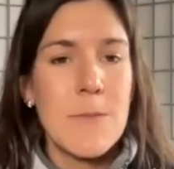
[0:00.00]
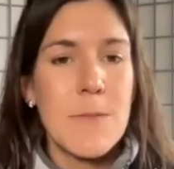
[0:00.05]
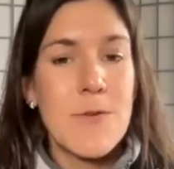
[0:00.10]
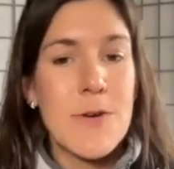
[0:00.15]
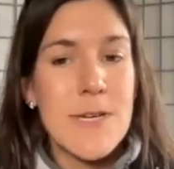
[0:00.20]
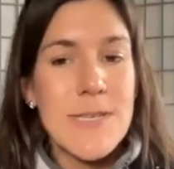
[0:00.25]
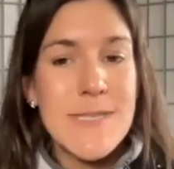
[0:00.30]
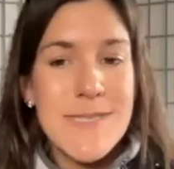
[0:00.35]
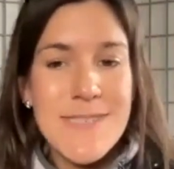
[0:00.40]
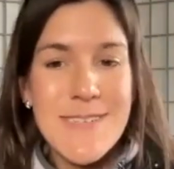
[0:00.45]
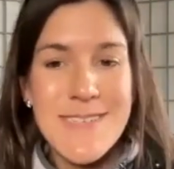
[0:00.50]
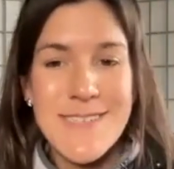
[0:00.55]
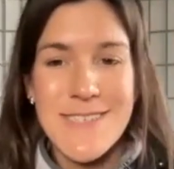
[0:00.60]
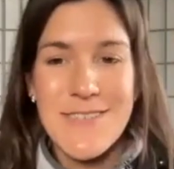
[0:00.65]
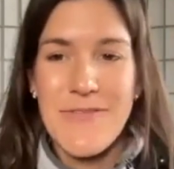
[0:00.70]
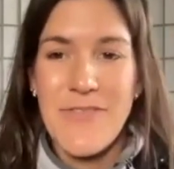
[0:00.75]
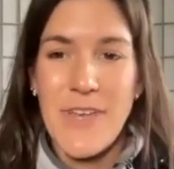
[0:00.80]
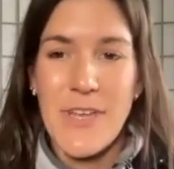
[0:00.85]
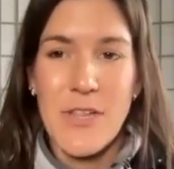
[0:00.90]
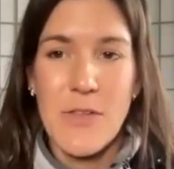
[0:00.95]
Kristen is
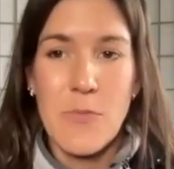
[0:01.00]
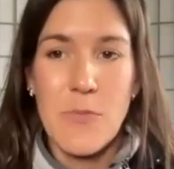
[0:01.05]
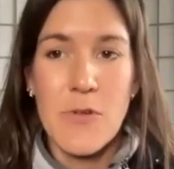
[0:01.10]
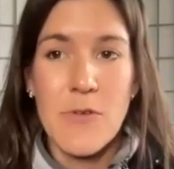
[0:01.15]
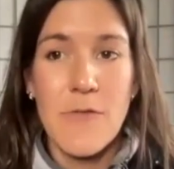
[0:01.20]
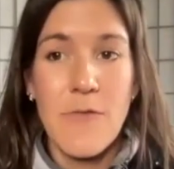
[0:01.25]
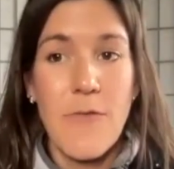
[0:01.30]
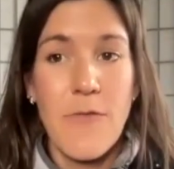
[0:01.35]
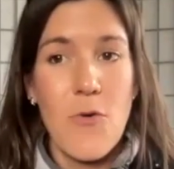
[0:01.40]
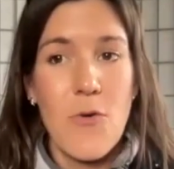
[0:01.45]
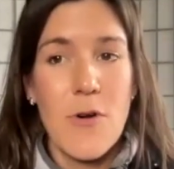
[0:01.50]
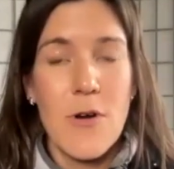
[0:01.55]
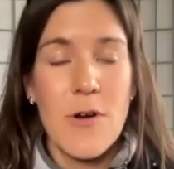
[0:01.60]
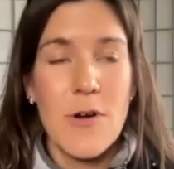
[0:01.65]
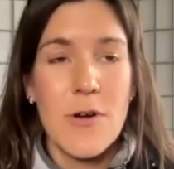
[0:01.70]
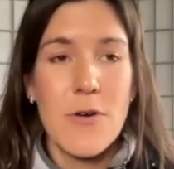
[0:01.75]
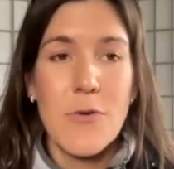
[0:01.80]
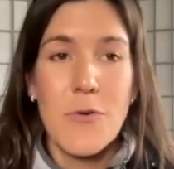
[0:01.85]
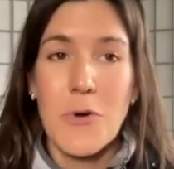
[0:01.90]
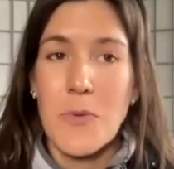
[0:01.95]
available
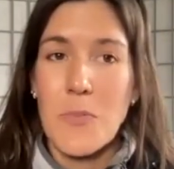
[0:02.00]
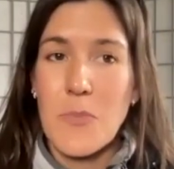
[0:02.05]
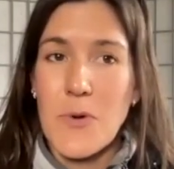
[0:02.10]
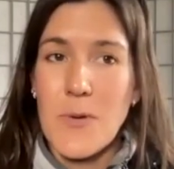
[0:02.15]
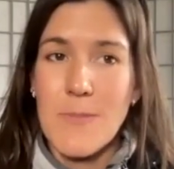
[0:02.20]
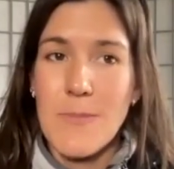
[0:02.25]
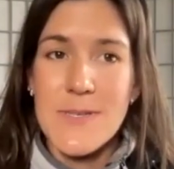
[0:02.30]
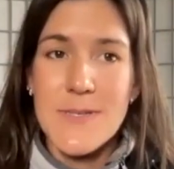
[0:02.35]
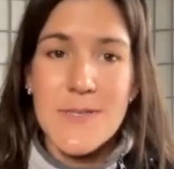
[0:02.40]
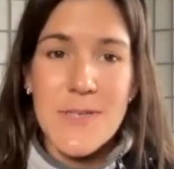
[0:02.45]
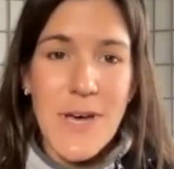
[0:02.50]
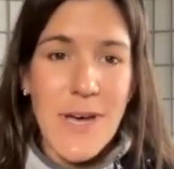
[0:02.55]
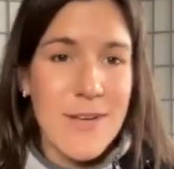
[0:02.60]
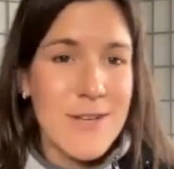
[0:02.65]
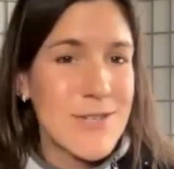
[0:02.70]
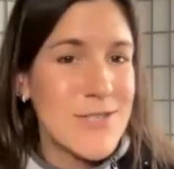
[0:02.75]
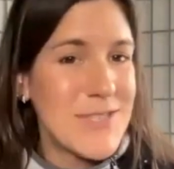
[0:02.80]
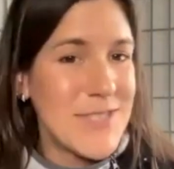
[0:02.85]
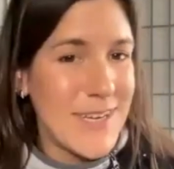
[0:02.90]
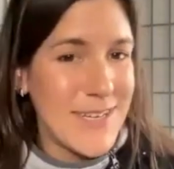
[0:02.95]
for corporate
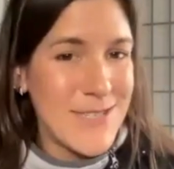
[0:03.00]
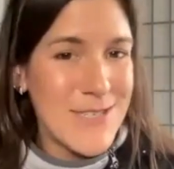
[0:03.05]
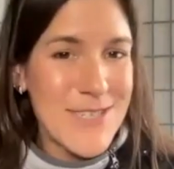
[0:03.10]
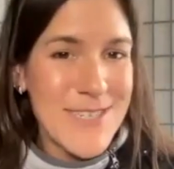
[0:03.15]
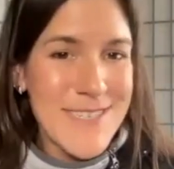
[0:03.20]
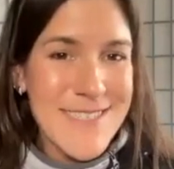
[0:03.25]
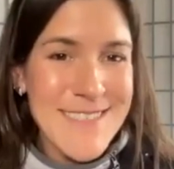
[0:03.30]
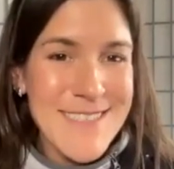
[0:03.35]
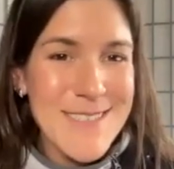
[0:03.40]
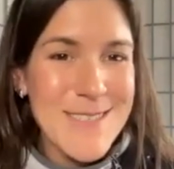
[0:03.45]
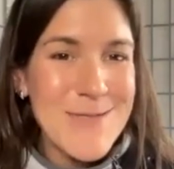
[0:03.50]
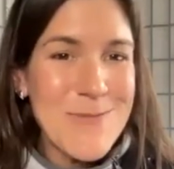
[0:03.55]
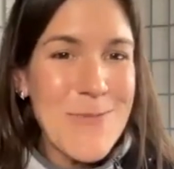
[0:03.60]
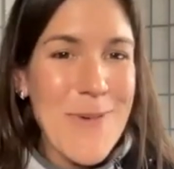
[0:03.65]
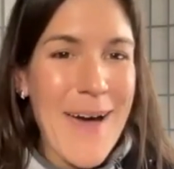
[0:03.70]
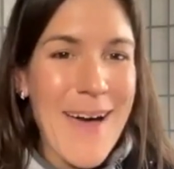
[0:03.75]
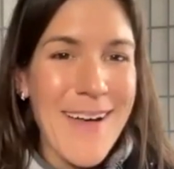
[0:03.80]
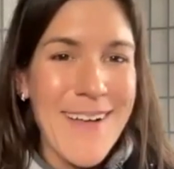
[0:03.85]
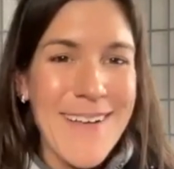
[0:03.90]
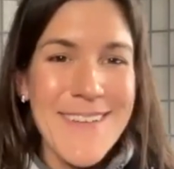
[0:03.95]
massage sessions as
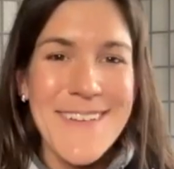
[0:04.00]
well.